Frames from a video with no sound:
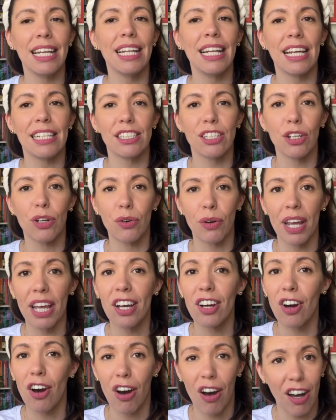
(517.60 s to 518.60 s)
it as a
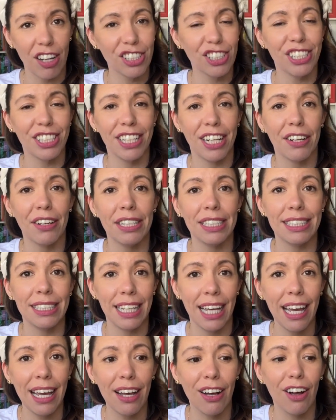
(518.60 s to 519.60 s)
great cautionary
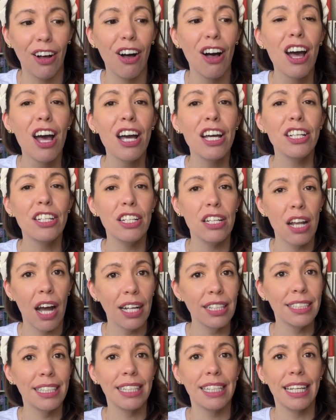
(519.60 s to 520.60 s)
tale
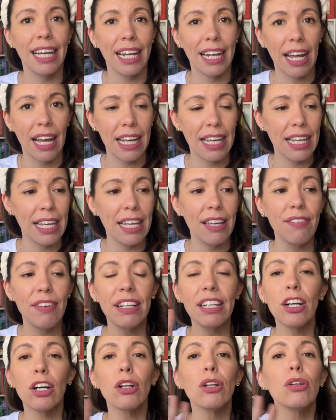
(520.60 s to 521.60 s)
not to get
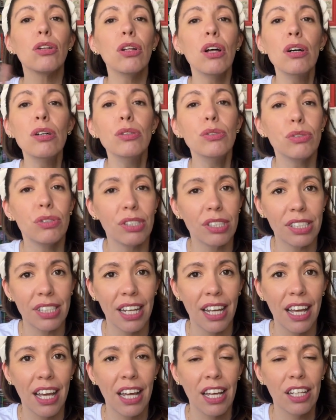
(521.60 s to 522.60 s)
even close
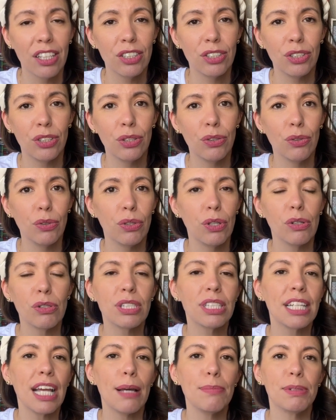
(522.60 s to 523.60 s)
to
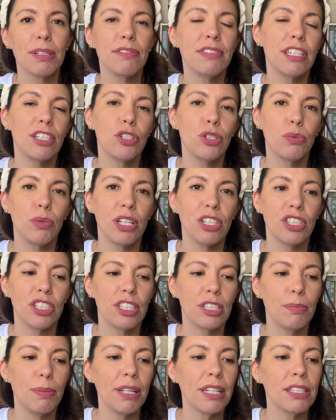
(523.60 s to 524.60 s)
those types of
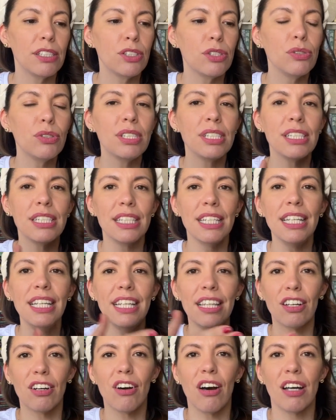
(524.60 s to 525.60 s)
situations, because you
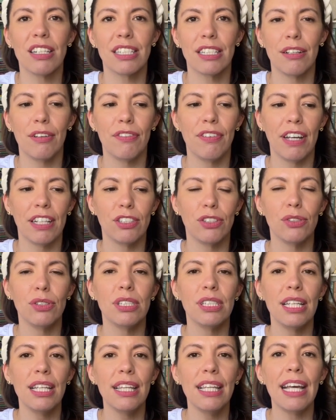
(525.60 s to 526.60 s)
see the cause and effect, you
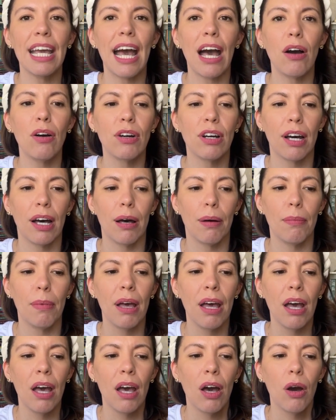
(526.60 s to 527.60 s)
see the outcome,
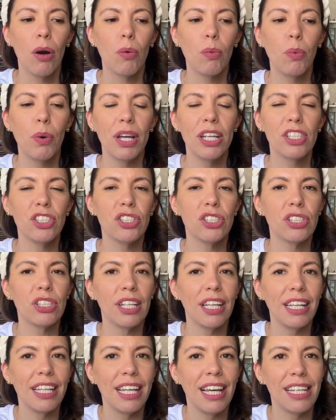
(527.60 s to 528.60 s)
which,
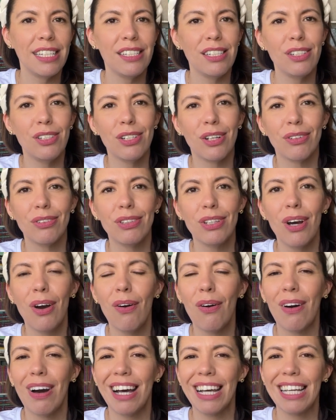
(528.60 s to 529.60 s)
in case you don't
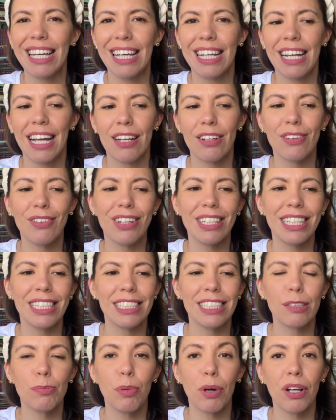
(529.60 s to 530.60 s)
know, again, I don't want to
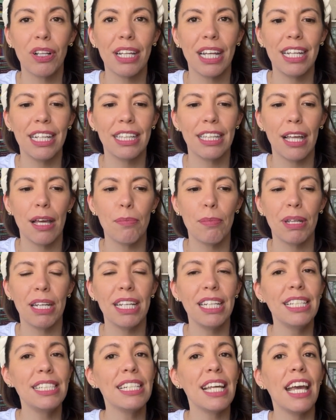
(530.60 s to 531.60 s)
spoil anything, but
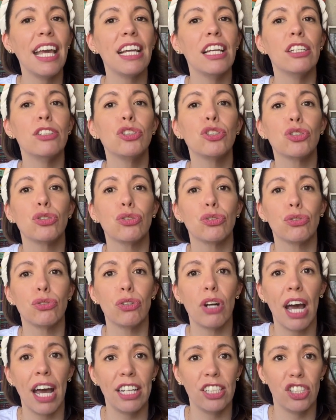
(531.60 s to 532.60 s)
it is a
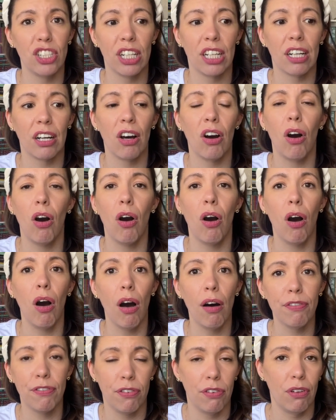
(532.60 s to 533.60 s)
tragic,
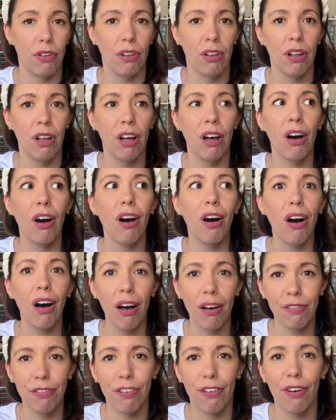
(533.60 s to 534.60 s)
awful,
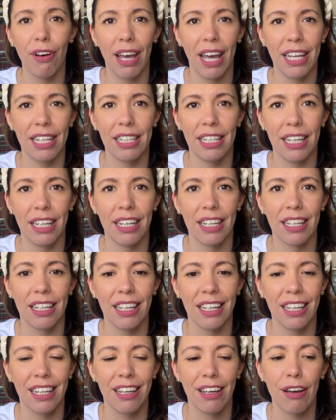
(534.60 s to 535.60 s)
awful ending
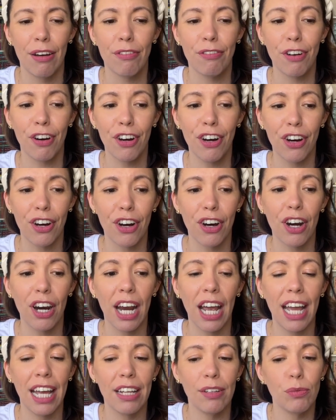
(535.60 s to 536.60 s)
for her
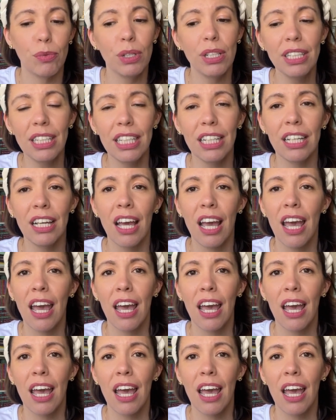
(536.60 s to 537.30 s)
and really,